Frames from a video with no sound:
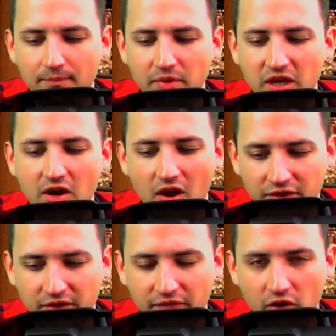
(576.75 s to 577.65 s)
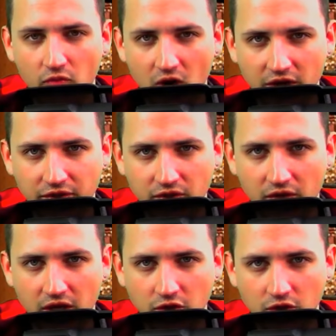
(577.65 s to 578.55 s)
because of their roster
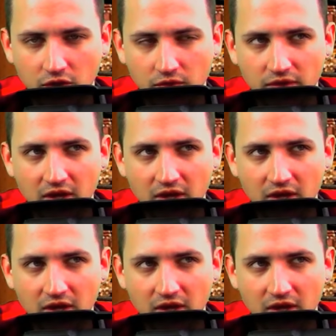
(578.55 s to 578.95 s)
issues.